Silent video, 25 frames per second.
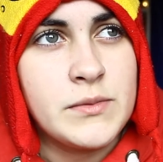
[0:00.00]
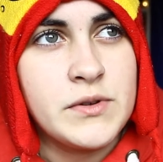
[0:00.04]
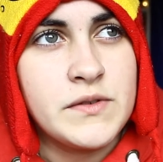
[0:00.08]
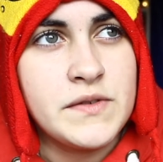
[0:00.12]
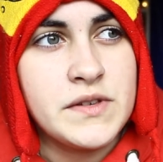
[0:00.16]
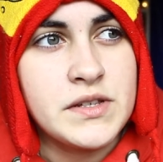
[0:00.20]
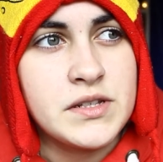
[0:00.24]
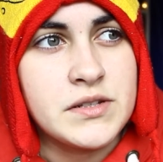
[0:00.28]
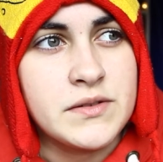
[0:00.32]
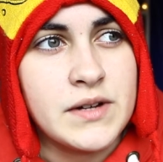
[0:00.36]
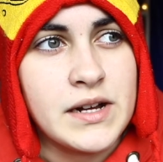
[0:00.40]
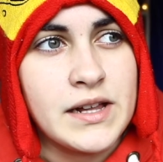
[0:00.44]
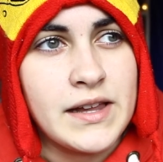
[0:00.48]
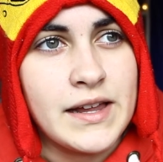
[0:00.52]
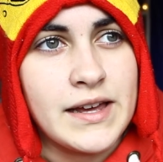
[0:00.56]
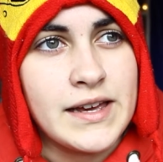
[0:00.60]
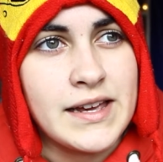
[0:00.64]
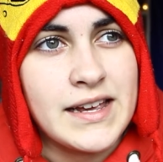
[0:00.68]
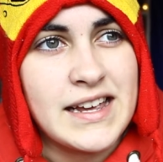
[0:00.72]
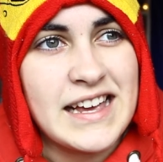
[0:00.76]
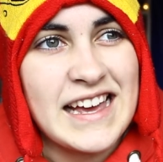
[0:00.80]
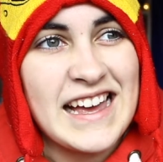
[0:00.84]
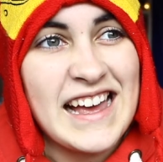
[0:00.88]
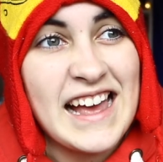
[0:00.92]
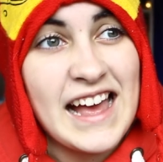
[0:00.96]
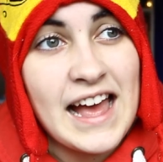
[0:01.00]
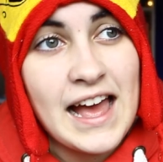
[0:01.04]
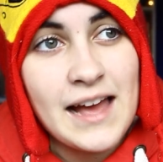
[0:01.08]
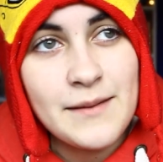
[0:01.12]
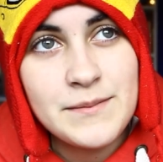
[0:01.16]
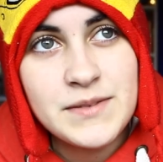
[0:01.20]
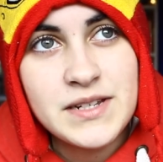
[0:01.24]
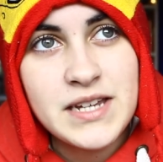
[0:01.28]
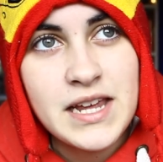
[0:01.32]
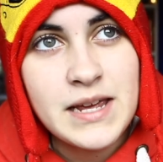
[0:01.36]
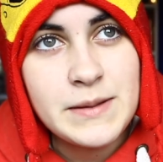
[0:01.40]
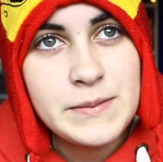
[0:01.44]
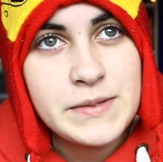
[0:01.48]
movies do I like? I'm
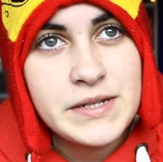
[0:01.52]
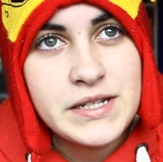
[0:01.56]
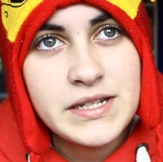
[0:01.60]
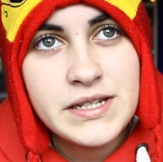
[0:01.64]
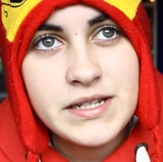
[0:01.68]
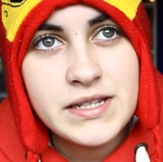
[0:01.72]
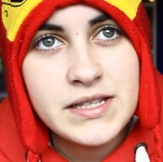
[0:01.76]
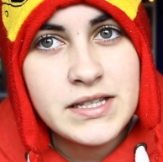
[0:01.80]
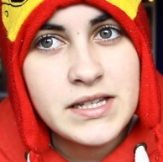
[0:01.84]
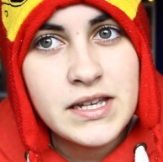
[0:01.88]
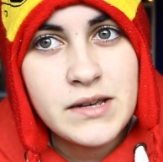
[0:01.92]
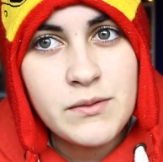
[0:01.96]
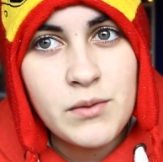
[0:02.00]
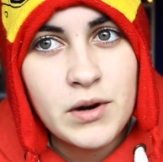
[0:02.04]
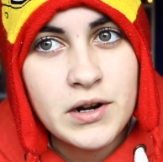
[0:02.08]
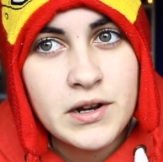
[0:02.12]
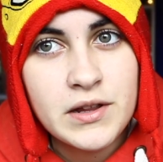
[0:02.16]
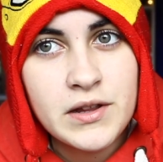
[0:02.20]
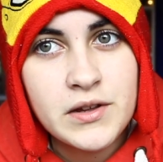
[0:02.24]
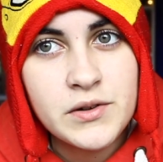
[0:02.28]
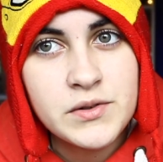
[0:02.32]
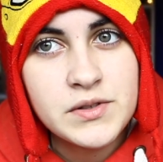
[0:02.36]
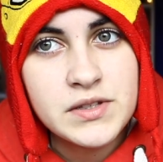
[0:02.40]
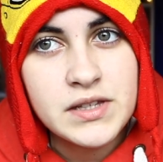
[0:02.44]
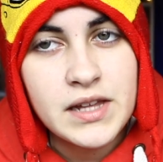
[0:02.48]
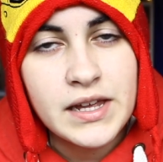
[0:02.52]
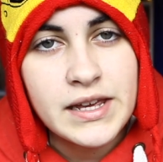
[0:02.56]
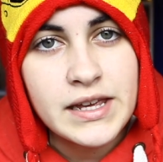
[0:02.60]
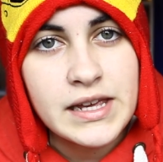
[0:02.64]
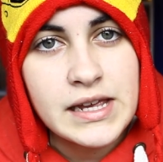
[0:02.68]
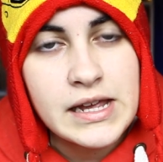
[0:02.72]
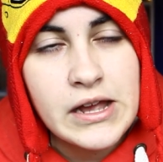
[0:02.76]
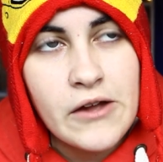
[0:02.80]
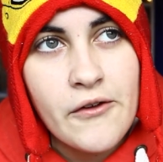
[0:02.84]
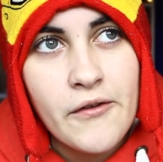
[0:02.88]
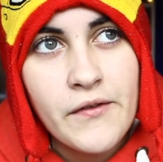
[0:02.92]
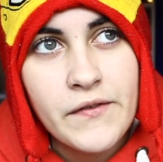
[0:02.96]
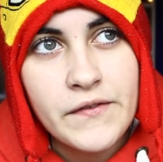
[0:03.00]
tempted to say one of those
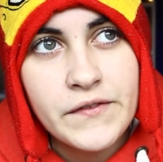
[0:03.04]
like